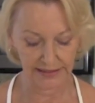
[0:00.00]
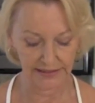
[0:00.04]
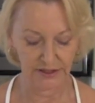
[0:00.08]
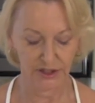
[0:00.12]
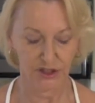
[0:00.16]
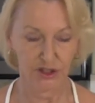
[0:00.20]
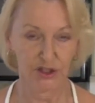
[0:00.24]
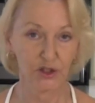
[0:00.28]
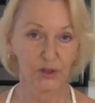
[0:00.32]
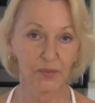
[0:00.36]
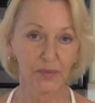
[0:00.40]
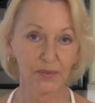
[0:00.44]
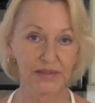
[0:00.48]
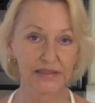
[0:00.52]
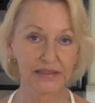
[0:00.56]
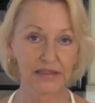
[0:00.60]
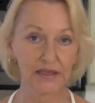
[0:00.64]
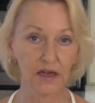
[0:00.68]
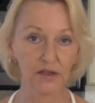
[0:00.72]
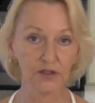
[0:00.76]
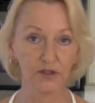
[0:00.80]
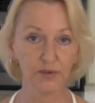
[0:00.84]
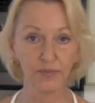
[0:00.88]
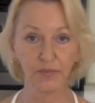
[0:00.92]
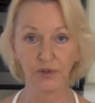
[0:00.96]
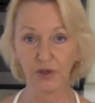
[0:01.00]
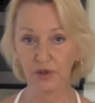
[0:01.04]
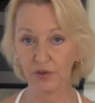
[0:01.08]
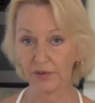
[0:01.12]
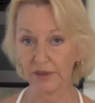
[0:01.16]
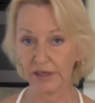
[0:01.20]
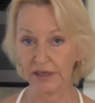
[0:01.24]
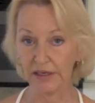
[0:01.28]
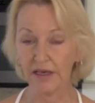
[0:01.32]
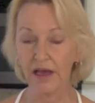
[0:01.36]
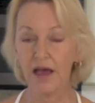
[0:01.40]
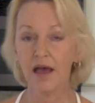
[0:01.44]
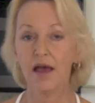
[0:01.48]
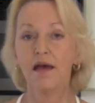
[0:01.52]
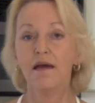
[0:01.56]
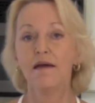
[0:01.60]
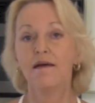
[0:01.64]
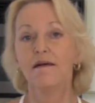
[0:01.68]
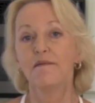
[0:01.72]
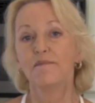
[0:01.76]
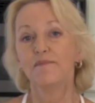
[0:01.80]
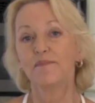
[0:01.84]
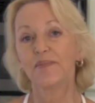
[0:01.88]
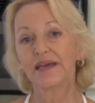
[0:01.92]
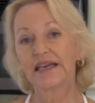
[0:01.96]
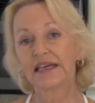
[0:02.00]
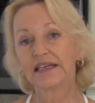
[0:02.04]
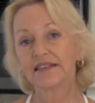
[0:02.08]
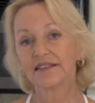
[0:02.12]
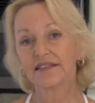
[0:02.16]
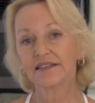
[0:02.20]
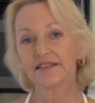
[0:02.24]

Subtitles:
And our soup is called a puree because